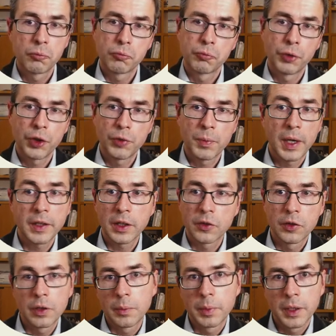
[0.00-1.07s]
which might
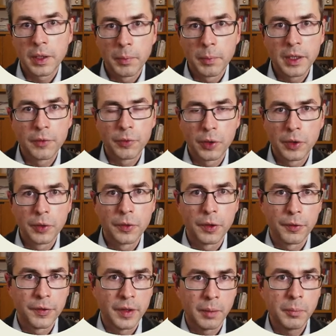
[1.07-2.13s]
actually be a meaningful use
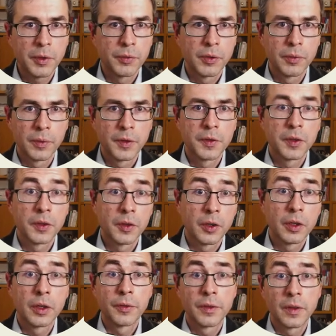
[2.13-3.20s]
of sum if you want to
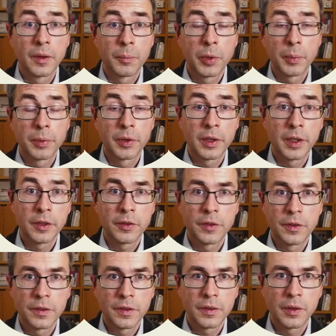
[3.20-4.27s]
know if the
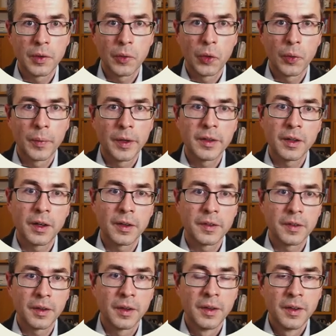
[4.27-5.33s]
populations or what are
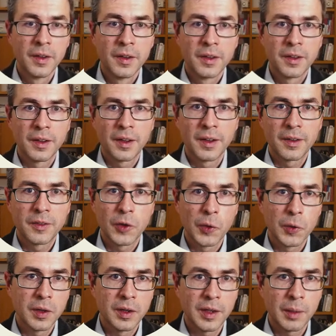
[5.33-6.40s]
the
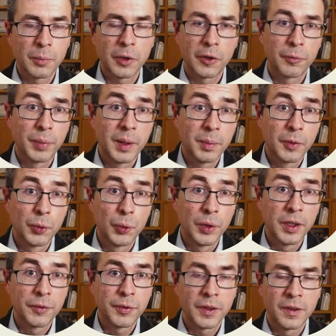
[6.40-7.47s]
total number of people who
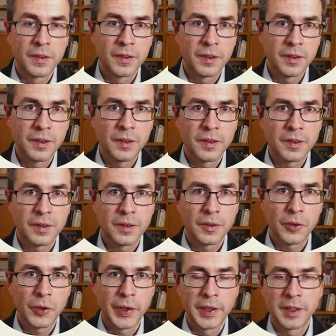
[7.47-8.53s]
live in cities
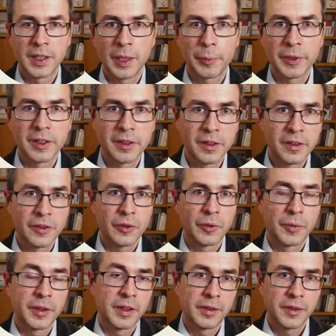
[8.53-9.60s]
or in capitals or
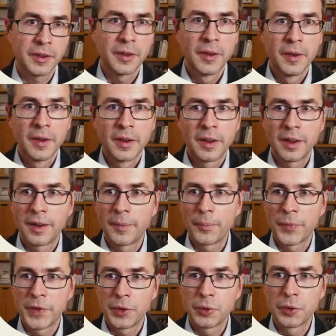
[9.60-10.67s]
whatever.
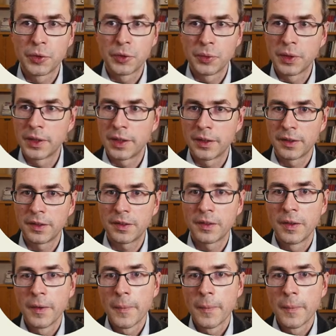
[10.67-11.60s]
You could do it like this.